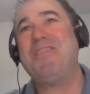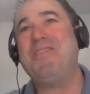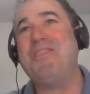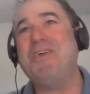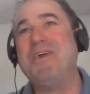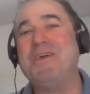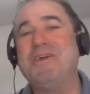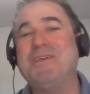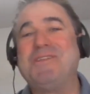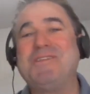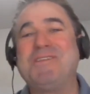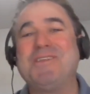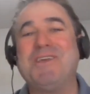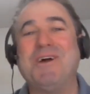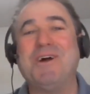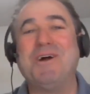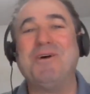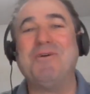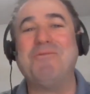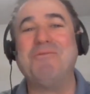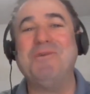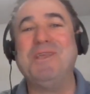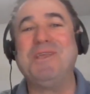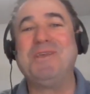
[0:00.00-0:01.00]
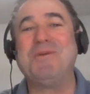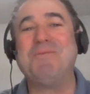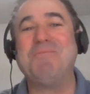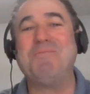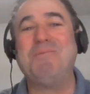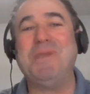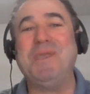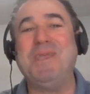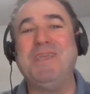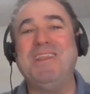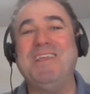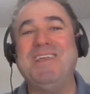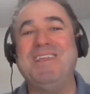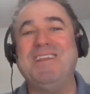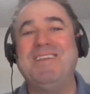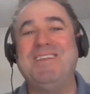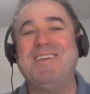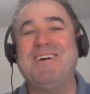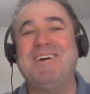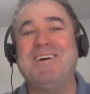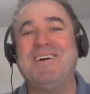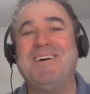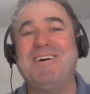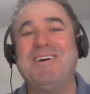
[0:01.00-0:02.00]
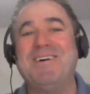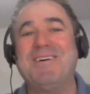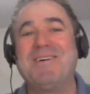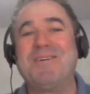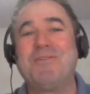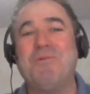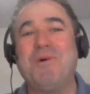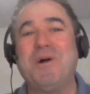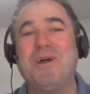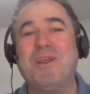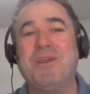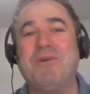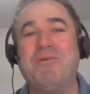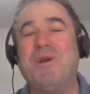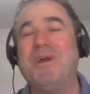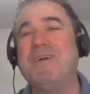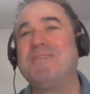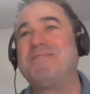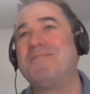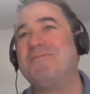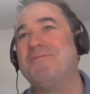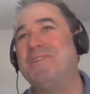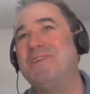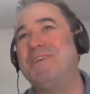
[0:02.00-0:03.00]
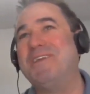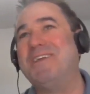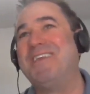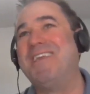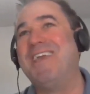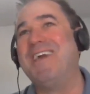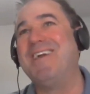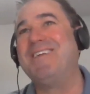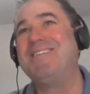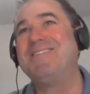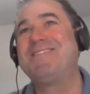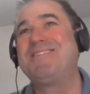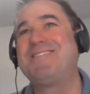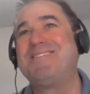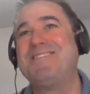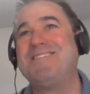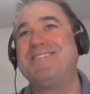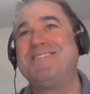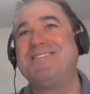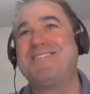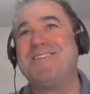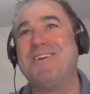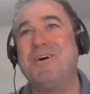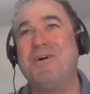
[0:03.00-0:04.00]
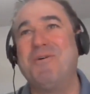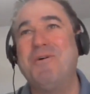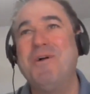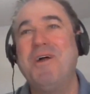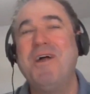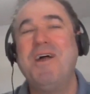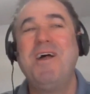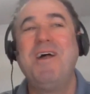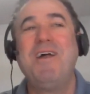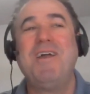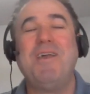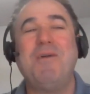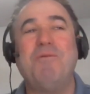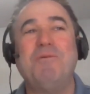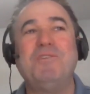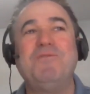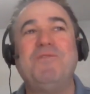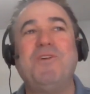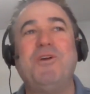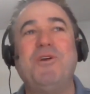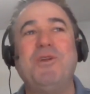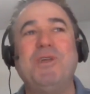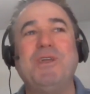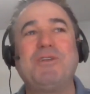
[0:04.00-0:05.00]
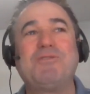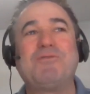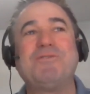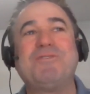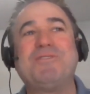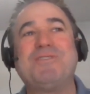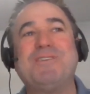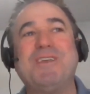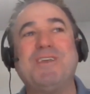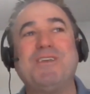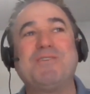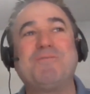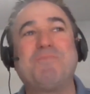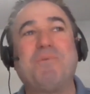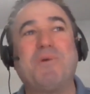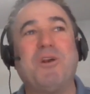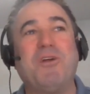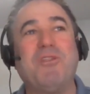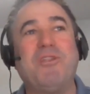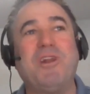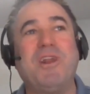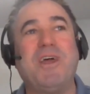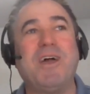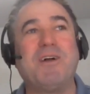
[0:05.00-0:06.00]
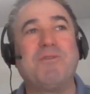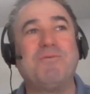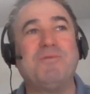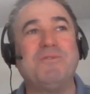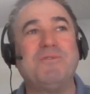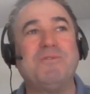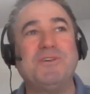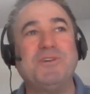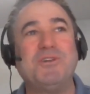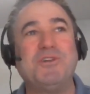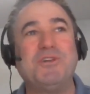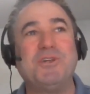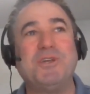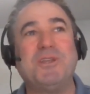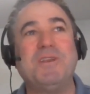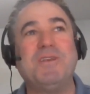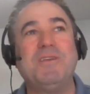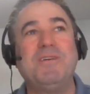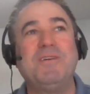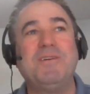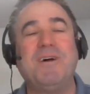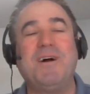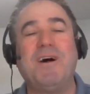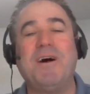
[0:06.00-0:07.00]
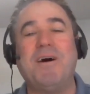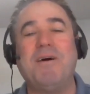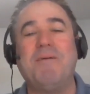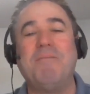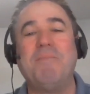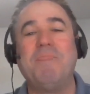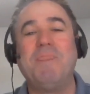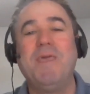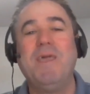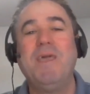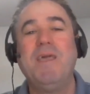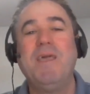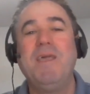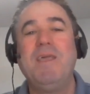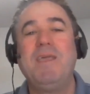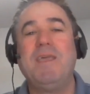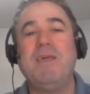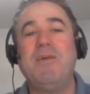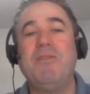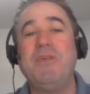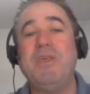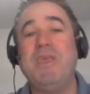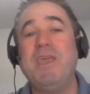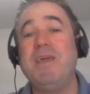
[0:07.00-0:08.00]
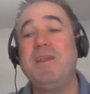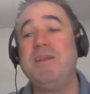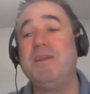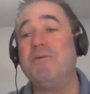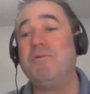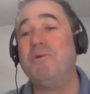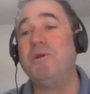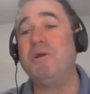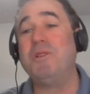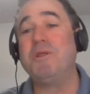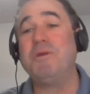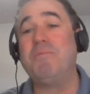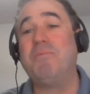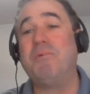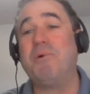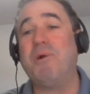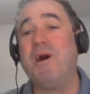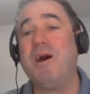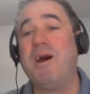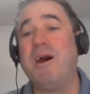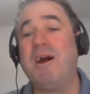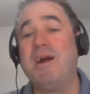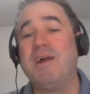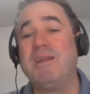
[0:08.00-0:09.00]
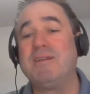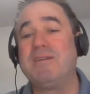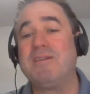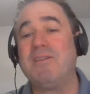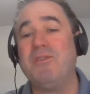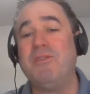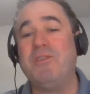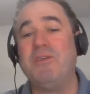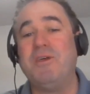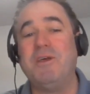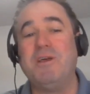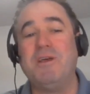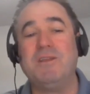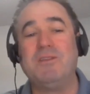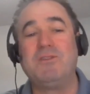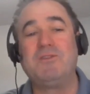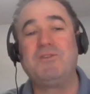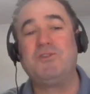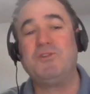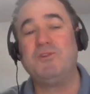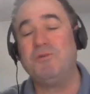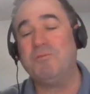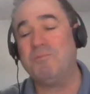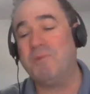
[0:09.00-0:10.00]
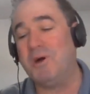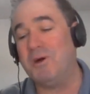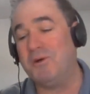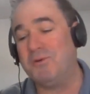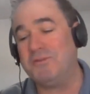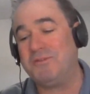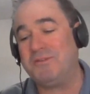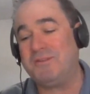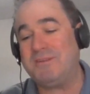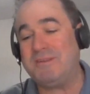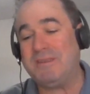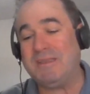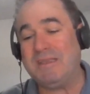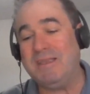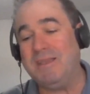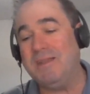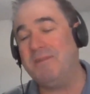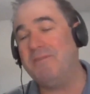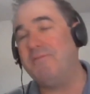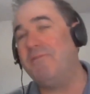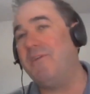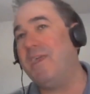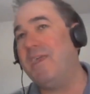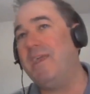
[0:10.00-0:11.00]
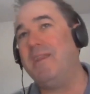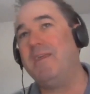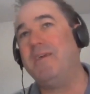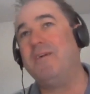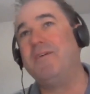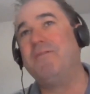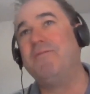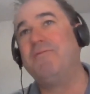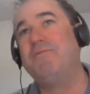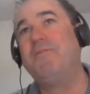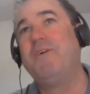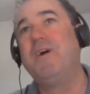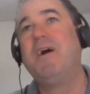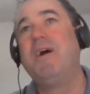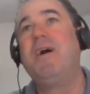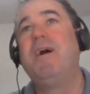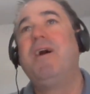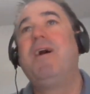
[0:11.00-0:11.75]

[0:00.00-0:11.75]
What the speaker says: that we competed quite aggressively against, and so it was very interesting as part of that acquisition. In the end, it really brought the two most innovative